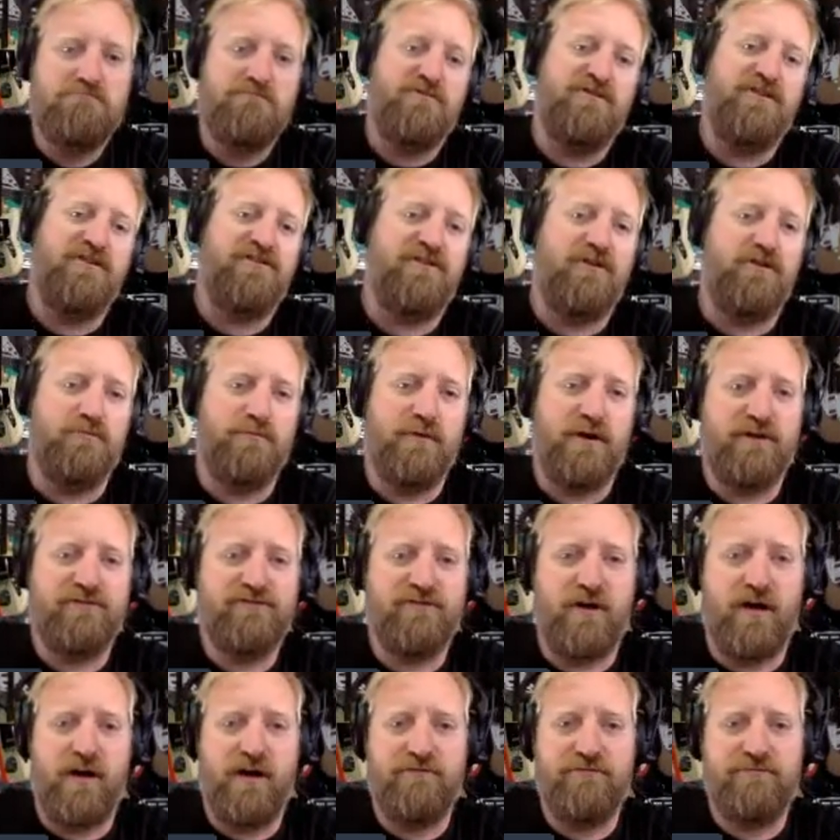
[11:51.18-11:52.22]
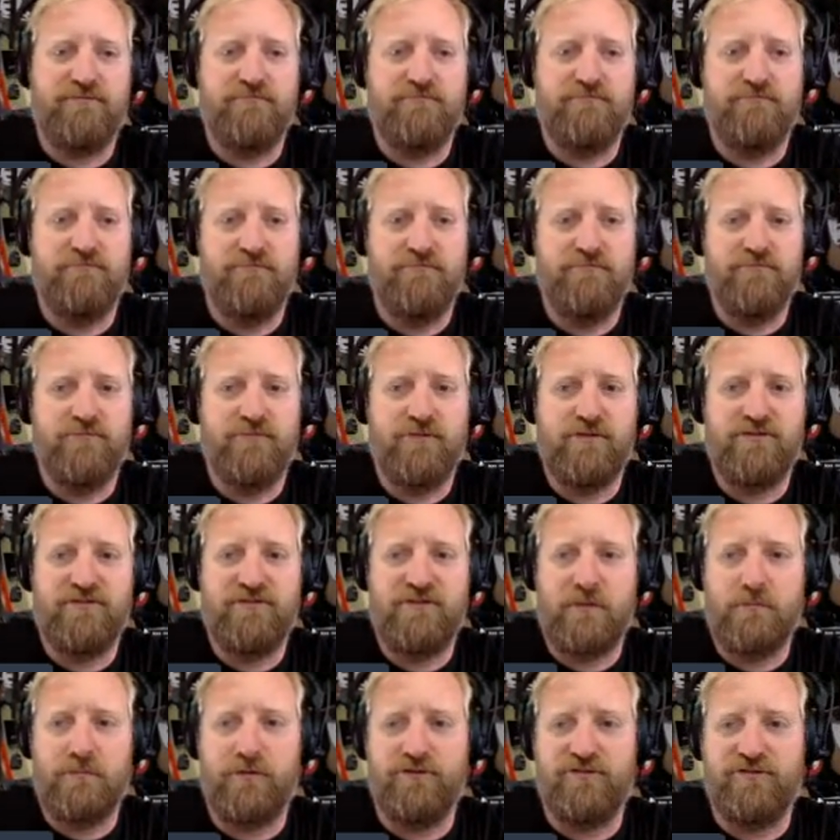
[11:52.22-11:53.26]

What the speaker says: $600 off? That's 10%.